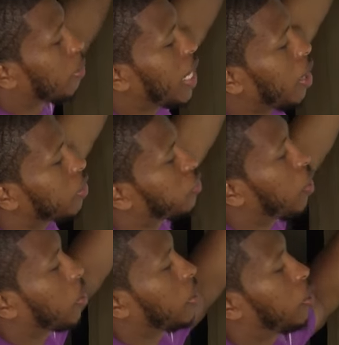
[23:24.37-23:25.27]
But now let's
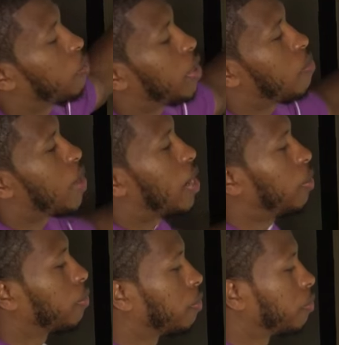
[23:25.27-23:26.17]
talk a little bit
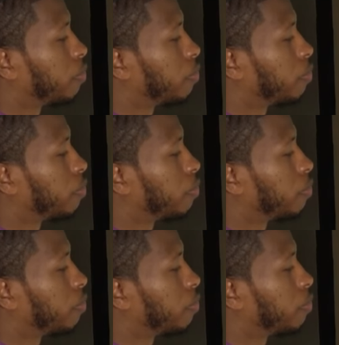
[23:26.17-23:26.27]
about